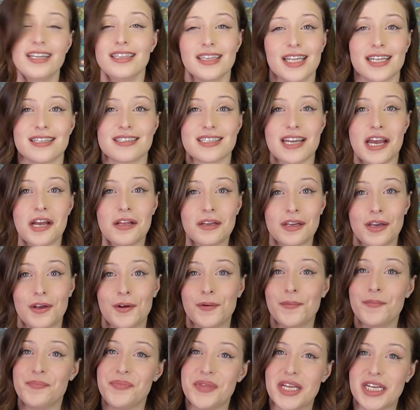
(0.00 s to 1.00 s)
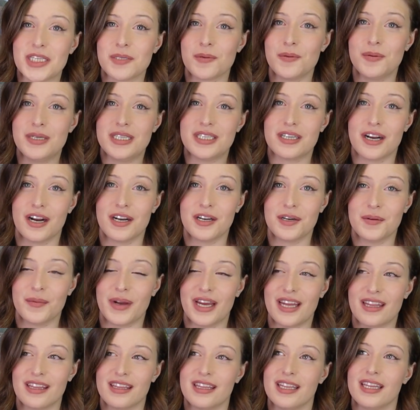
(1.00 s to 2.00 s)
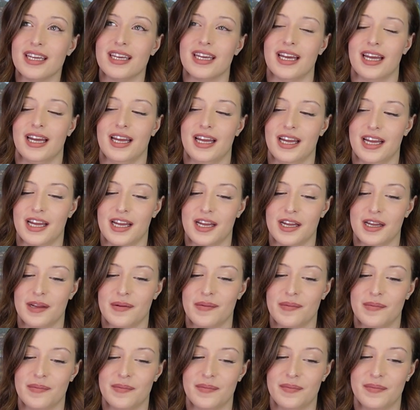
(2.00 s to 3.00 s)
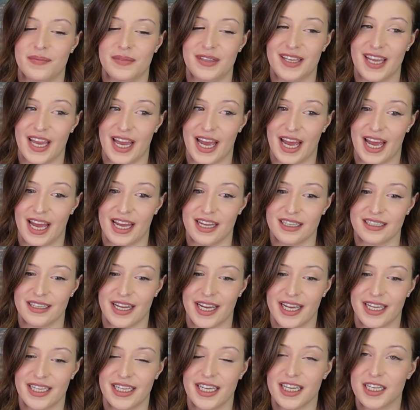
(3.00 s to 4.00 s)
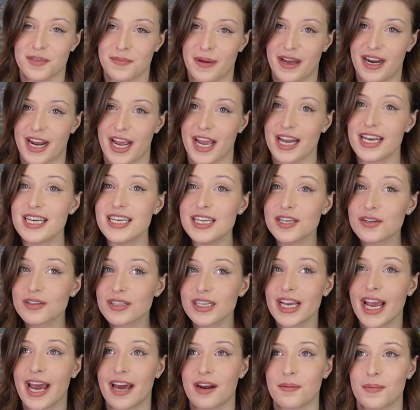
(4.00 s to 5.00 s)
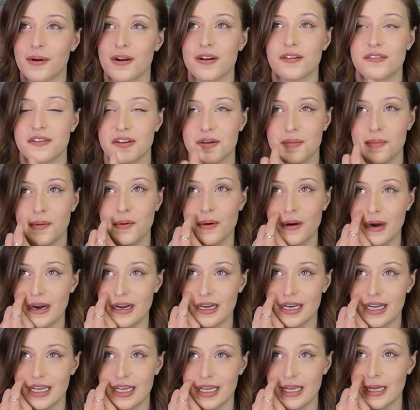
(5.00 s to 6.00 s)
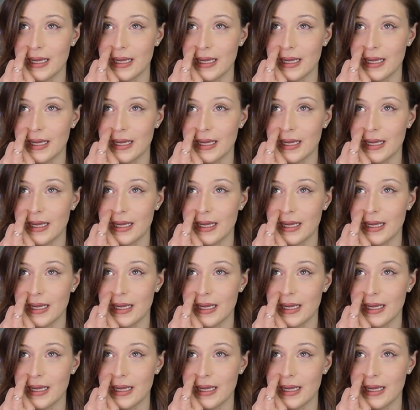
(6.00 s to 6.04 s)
That's Calico. That's what we started with. Yeah, I kicked butt. I nearly had a perfect board.